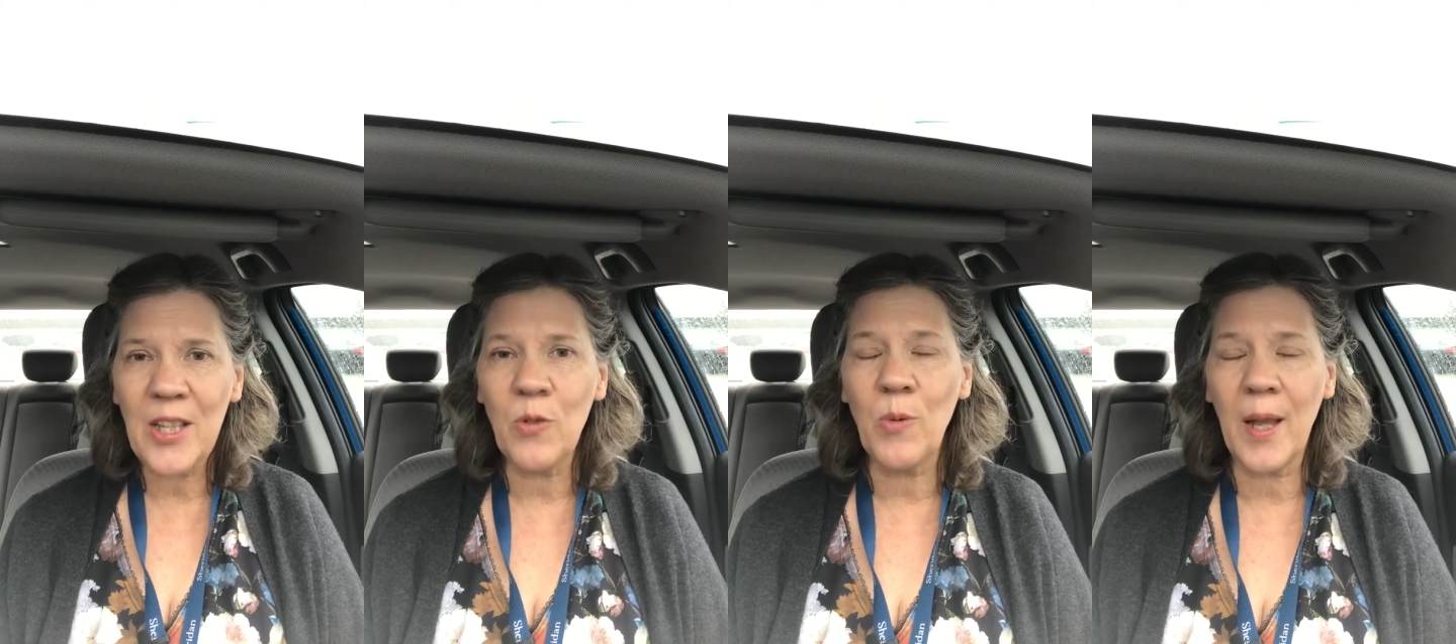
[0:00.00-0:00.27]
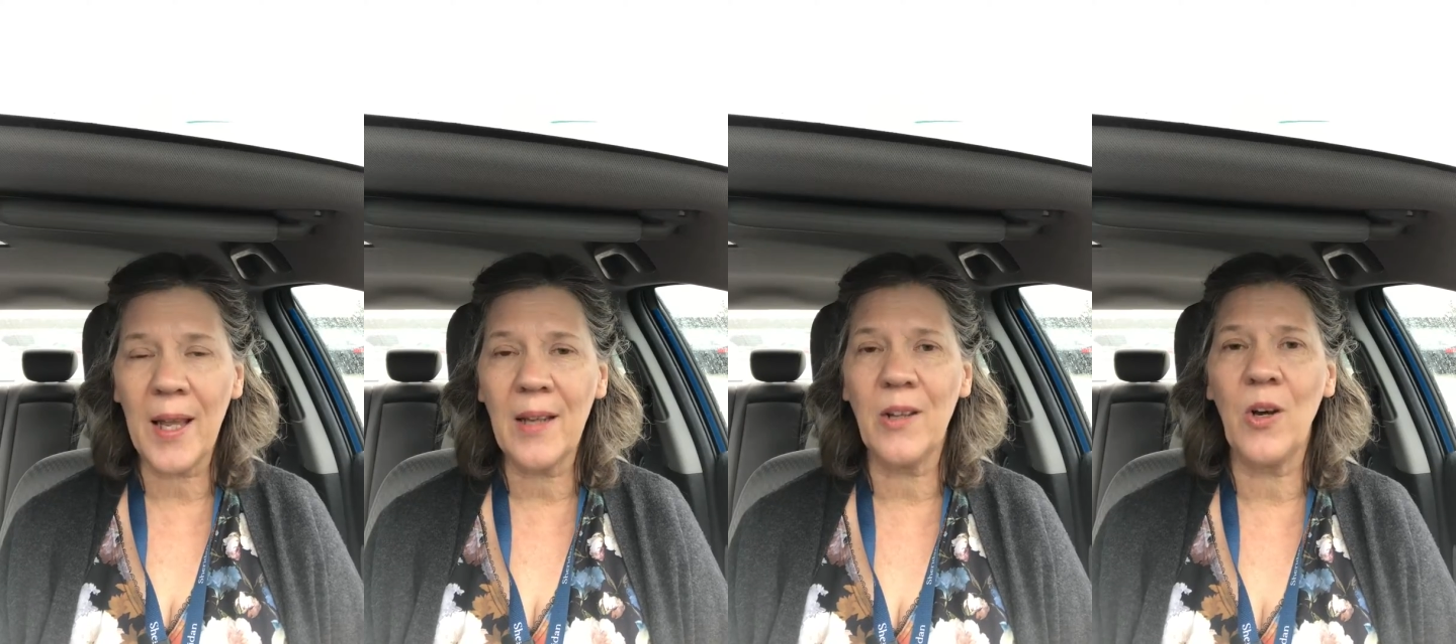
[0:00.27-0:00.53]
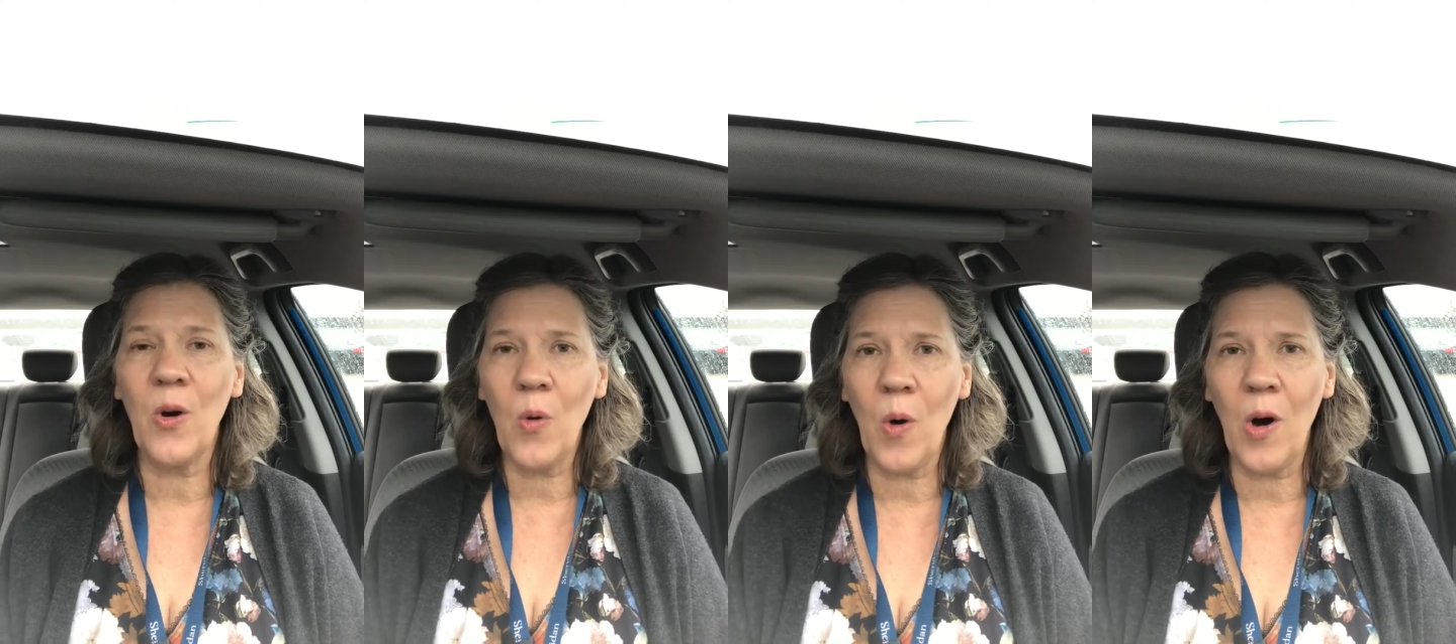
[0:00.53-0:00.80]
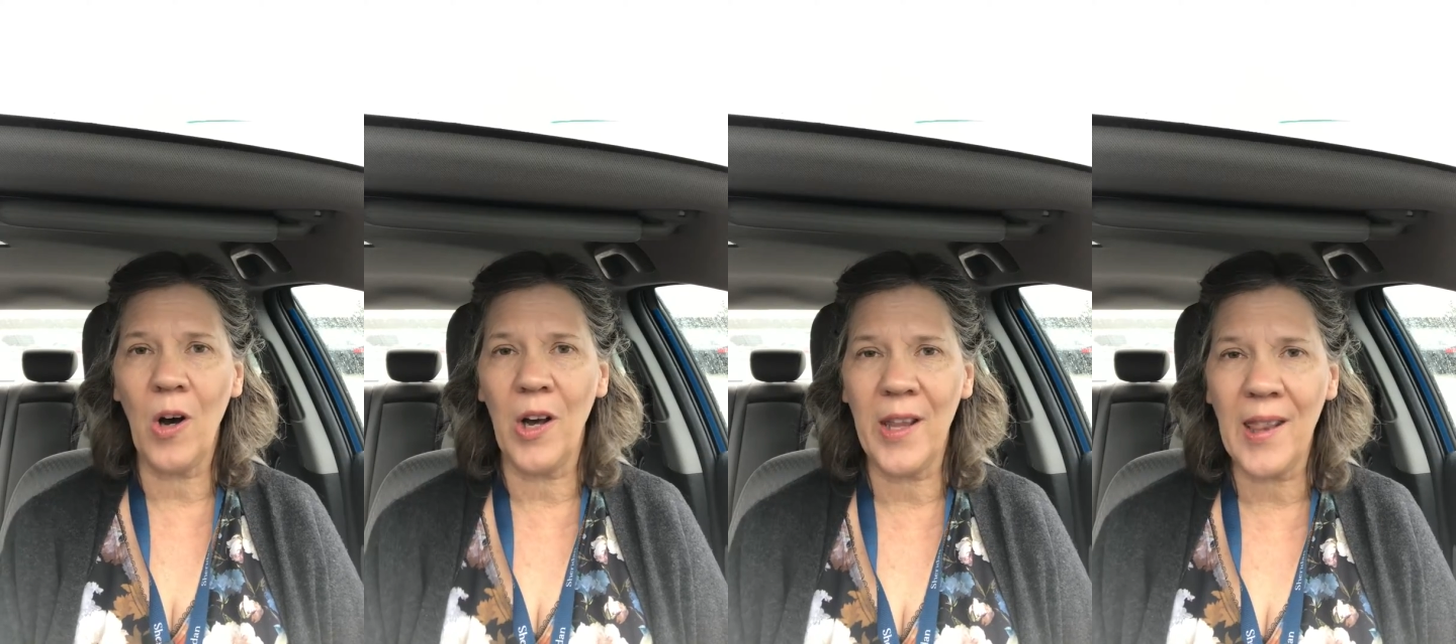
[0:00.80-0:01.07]
You can go
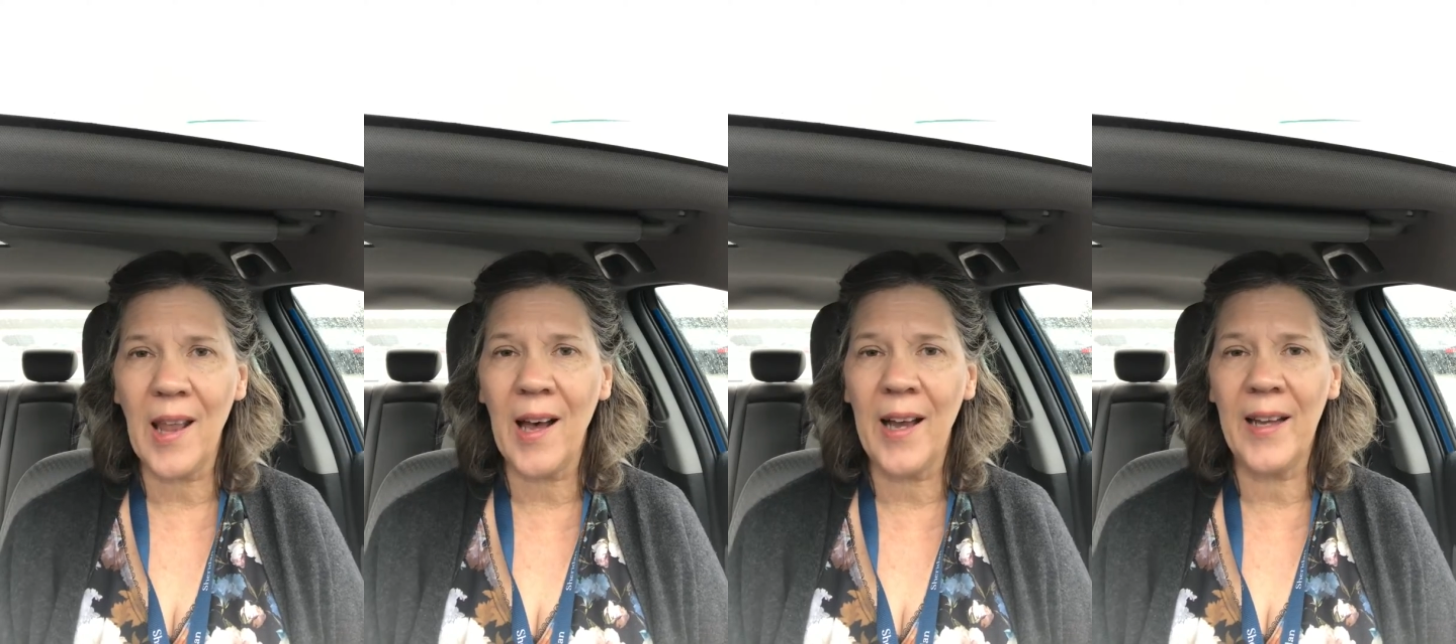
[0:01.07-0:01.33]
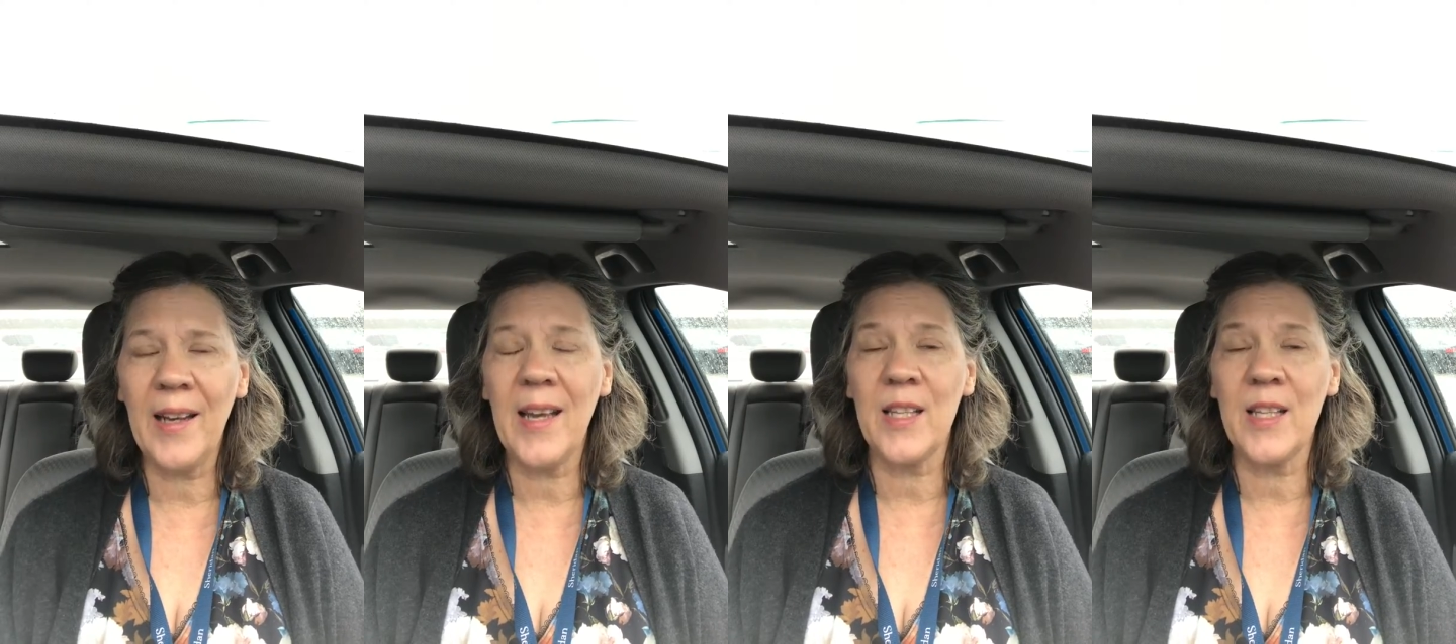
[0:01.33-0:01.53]
online